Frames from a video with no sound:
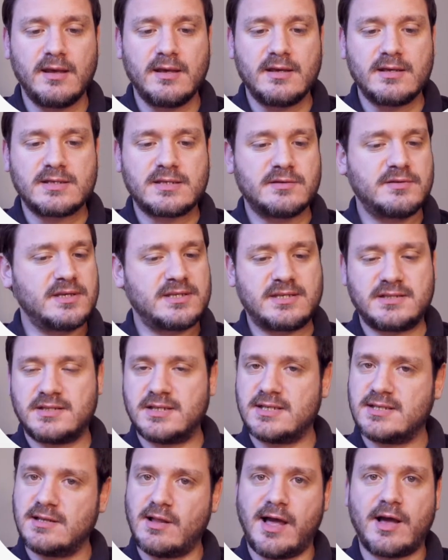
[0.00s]
So this is
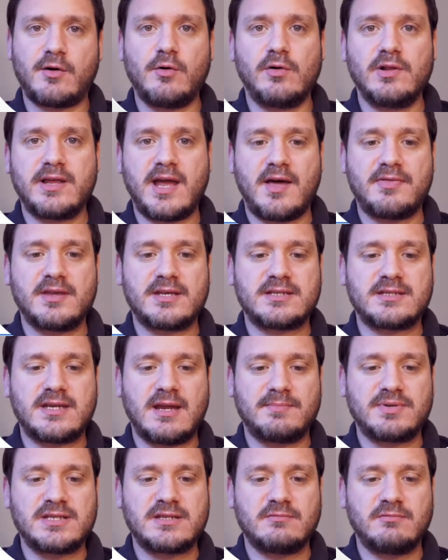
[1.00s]
just like all the other
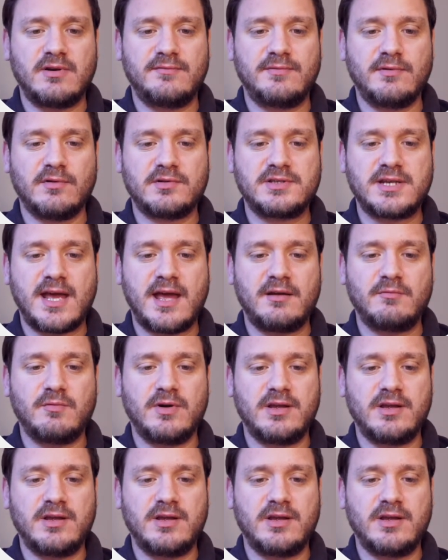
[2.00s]
steps that we've looked at,